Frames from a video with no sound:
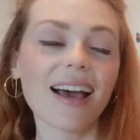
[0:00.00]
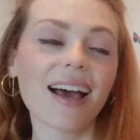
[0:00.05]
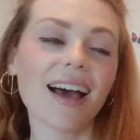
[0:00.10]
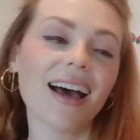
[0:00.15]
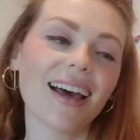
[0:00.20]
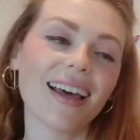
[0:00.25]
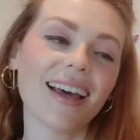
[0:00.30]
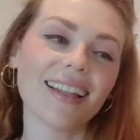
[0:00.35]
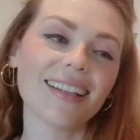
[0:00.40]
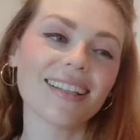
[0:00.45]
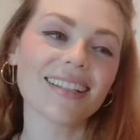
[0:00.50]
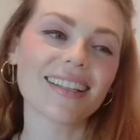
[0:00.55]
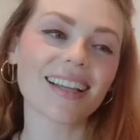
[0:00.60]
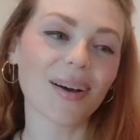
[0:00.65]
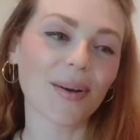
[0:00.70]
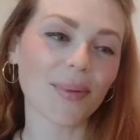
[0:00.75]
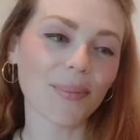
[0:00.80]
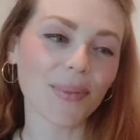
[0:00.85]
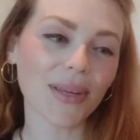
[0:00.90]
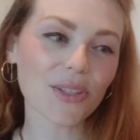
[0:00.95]
And
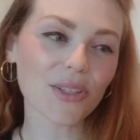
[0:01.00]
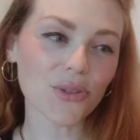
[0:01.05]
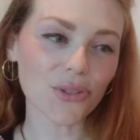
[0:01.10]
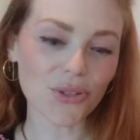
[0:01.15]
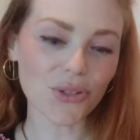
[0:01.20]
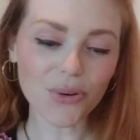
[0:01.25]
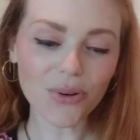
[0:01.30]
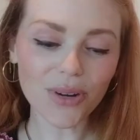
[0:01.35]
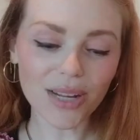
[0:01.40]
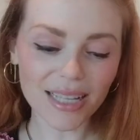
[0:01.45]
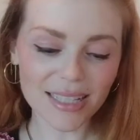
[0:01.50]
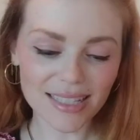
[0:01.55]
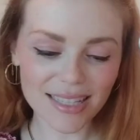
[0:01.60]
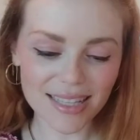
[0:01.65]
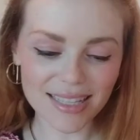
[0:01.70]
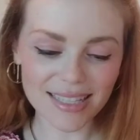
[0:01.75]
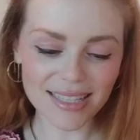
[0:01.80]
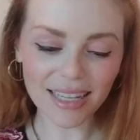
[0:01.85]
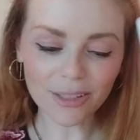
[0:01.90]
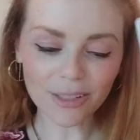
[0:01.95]
um, it's joy, it's
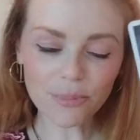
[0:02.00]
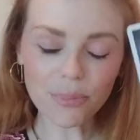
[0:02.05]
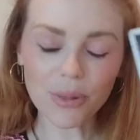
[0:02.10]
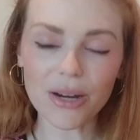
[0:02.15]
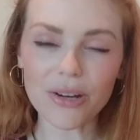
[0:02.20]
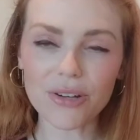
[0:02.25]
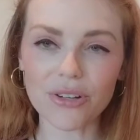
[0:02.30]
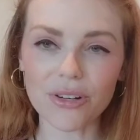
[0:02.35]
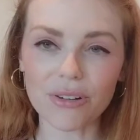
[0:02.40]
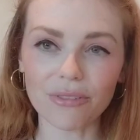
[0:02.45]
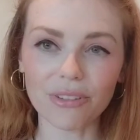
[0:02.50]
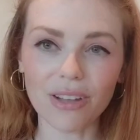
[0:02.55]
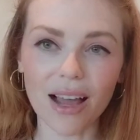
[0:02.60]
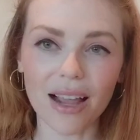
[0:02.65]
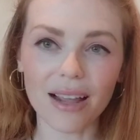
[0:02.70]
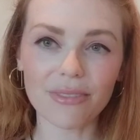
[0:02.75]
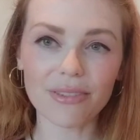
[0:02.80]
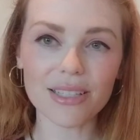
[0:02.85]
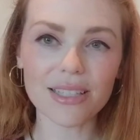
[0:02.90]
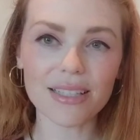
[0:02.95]
the celebration of
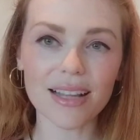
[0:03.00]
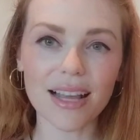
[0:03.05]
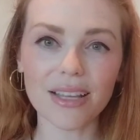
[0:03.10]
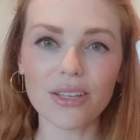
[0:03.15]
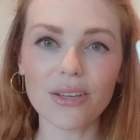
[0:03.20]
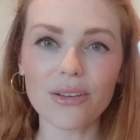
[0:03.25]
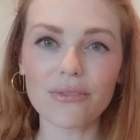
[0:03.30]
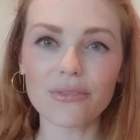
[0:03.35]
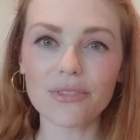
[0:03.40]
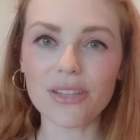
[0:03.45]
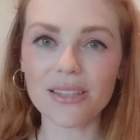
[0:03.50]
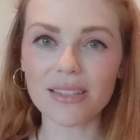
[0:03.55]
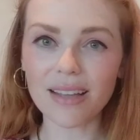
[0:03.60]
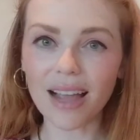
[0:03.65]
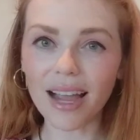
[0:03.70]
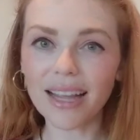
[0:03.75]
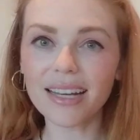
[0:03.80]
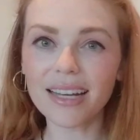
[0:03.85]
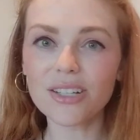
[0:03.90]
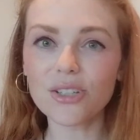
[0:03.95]
life. It's like you've
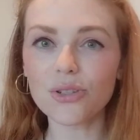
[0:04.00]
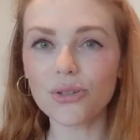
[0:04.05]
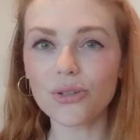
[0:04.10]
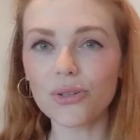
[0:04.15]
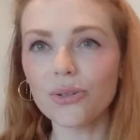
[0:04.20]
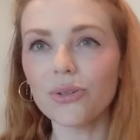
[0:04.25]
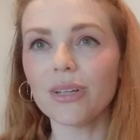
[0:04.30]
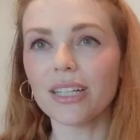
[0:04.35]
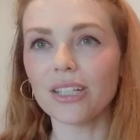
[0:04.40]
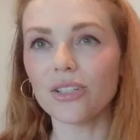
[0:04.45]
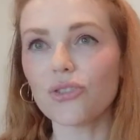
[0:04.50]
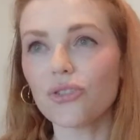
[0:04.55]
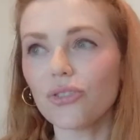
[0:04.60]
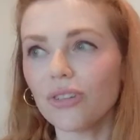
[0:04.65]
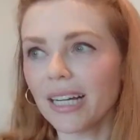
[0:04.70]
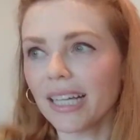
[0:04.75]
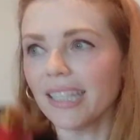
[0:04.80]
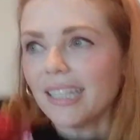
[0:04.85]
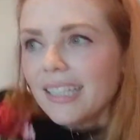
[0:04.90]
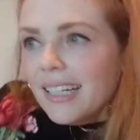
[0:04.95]
decided to
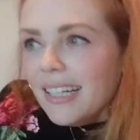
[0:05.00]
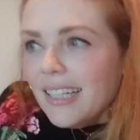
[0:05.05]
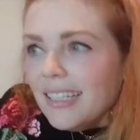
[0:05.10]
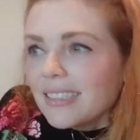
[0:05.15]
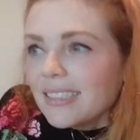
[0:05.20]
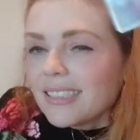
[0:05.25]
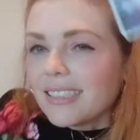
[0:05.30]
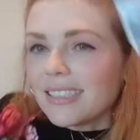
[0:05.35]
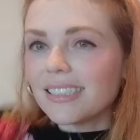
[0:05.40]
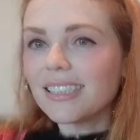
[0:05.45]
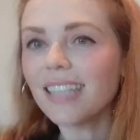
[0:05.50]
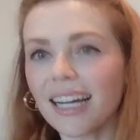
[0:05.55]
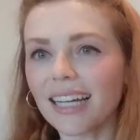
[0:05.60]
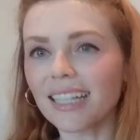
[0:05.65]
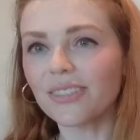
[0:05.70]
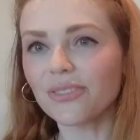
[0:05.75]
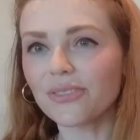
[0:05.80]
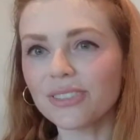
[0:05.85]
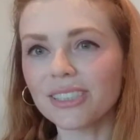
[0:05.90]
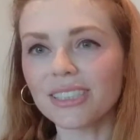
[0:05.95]
enjoy
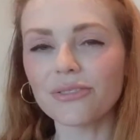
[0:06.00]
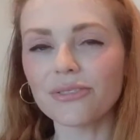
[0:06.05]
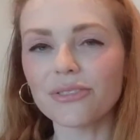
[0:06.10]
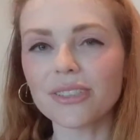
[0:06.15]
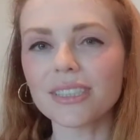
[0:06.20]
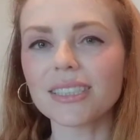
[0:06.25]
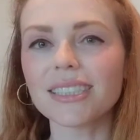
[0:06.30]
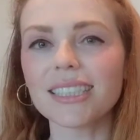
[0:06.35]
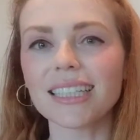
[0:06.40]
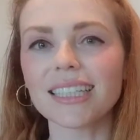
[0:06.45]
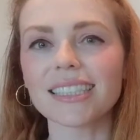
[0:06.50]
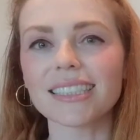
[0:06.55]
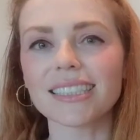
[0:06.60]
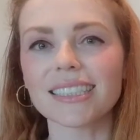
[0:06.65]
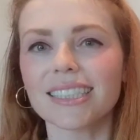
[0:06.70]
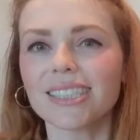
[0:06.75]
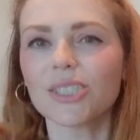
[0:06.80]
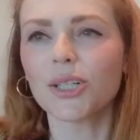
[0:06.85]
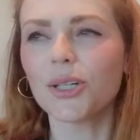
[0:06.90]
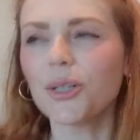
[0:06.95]
life, and it feels like this
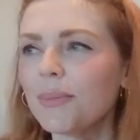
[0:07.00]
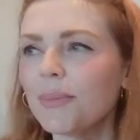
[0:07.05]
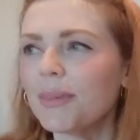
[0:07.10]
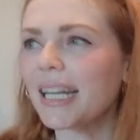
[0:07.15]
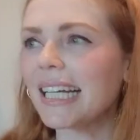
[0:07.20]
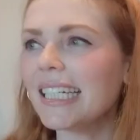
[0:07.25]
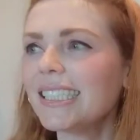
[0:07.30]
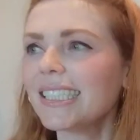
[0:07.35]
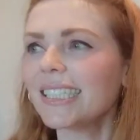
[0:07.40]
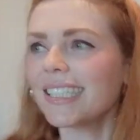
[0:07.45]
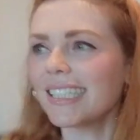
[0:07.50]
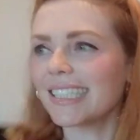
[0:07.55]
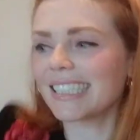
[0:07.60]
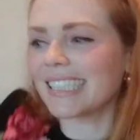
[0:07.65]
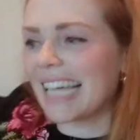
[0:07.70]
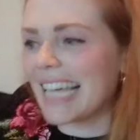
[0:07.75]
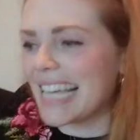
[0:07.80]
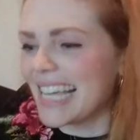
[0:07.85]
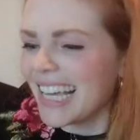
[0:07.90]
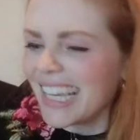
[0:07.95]
determination. It's
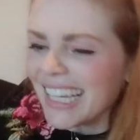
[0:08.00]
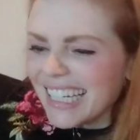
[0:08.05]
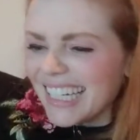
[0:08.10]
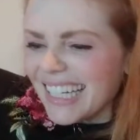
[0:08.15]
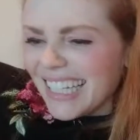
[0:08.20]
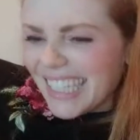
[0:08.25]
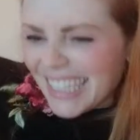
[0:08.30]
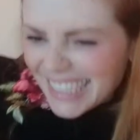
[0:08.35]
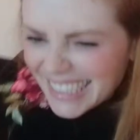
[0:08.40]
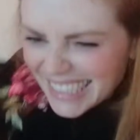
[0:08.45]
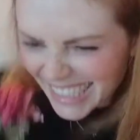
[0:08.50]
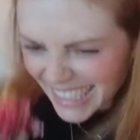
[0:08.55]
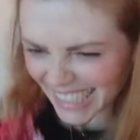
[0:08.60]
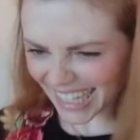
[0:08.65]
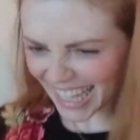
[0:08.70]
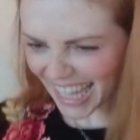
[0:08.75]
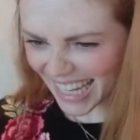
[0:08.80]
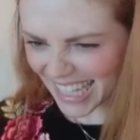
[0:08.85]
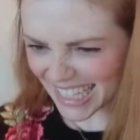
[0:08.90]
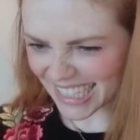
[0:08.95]
like,
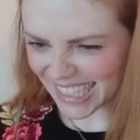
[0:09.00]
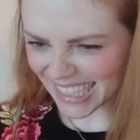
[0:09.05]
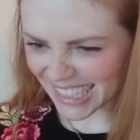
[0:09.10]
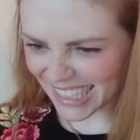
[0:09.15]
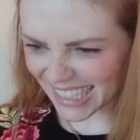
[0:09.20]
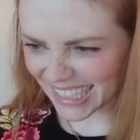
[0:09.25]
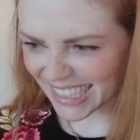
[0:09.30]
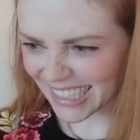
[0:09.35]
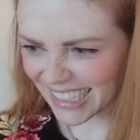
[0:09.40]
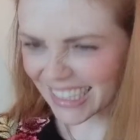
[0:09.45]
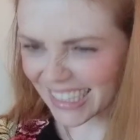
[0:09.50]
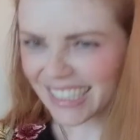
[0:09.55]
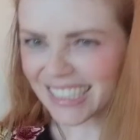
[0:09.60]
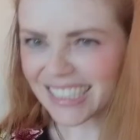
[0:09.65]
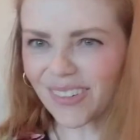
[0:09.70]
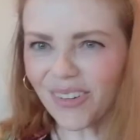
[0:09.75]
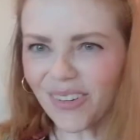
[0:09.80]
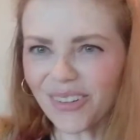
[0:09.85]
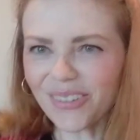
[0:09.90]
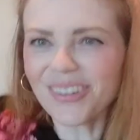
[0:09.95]
yes!
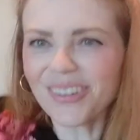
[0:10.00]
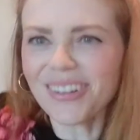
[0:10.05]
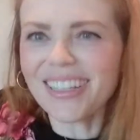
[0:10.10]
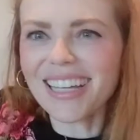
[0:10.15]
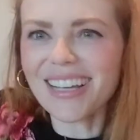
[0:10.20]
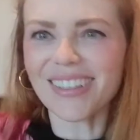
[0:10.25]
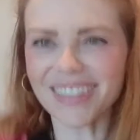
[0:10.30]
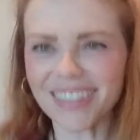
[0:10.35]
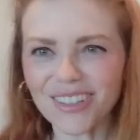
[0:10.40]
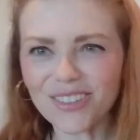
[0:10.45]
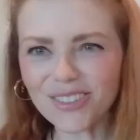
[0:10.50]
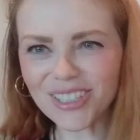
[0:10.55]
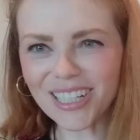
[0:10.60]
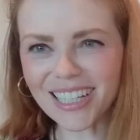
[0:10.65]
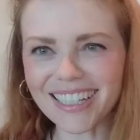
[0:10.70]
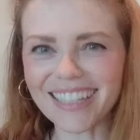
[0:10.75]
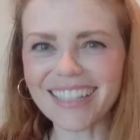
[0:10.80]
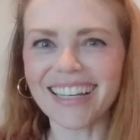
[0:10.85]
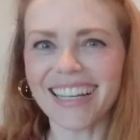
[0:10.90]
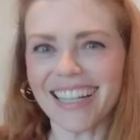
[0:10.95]
Some of you are like
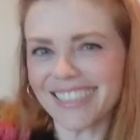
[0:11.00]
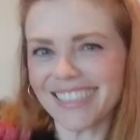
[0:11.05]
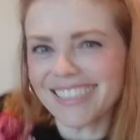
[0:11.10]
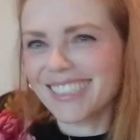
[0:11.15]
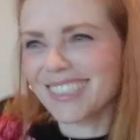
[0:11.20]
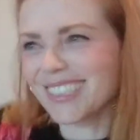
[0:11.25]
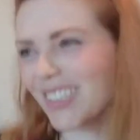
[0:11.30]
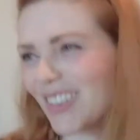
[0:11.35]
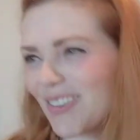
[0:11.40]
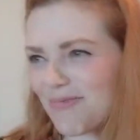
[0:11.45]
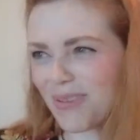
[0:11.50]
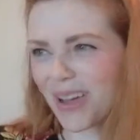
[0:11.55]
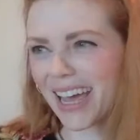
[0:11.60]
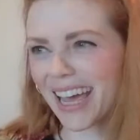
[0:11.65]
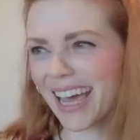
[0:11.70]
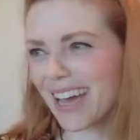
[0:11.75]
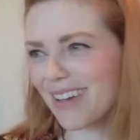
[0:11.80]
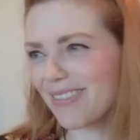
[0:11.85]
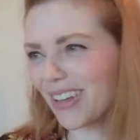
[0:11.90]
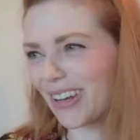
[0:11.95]
lifting like super
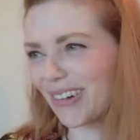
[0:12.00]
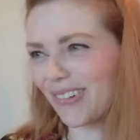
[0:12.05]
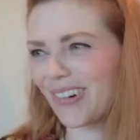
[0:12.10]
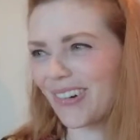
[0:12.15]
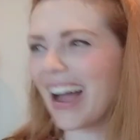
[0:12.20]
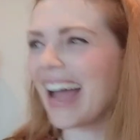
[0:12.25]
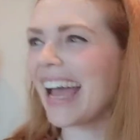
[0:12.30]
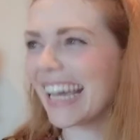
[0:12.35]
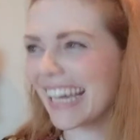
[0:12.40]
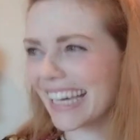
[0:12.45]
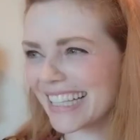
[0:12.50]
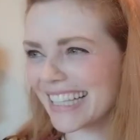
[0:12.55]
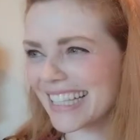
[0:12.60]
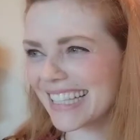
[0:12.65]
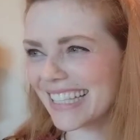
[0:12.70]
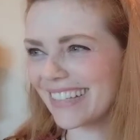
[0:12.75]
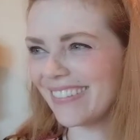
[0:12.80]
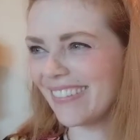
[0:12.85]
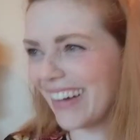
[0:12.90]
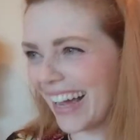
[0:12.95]
heavy
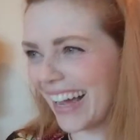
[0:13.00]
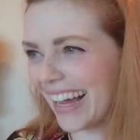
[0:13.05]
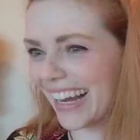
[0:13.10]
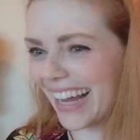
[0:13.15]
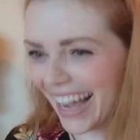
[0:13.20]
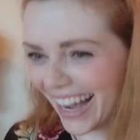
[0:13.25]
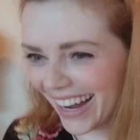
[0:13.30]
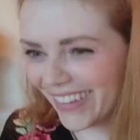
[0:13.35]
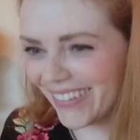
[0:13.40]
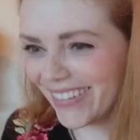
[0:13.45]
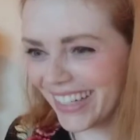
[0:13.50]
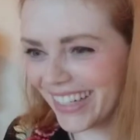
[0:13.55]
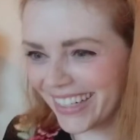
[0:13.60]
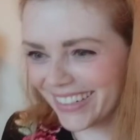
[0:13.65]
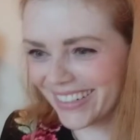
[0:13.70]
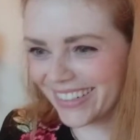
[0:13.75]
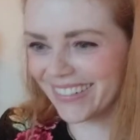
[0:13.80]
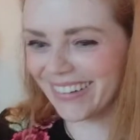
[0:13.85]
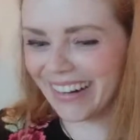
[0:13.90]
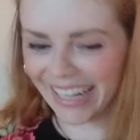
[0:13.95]
weights. I'm like, how are
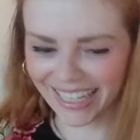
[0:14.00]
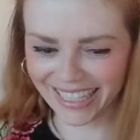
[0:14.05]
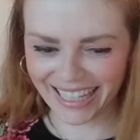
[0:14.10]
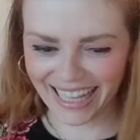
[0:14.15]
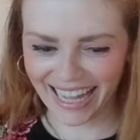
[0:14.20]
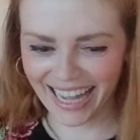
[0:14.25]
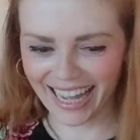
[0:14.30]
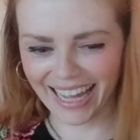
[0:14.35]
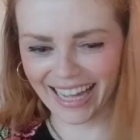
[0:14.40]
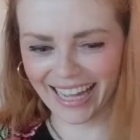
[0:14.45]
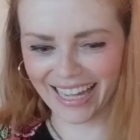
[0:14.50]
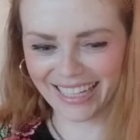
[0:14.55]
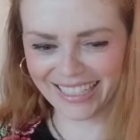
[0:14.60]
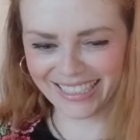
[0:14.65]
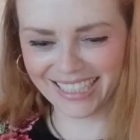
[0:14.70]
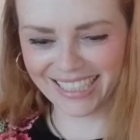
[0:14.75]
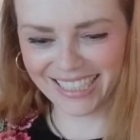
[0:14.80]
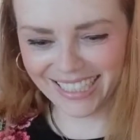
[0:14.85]
you doing that?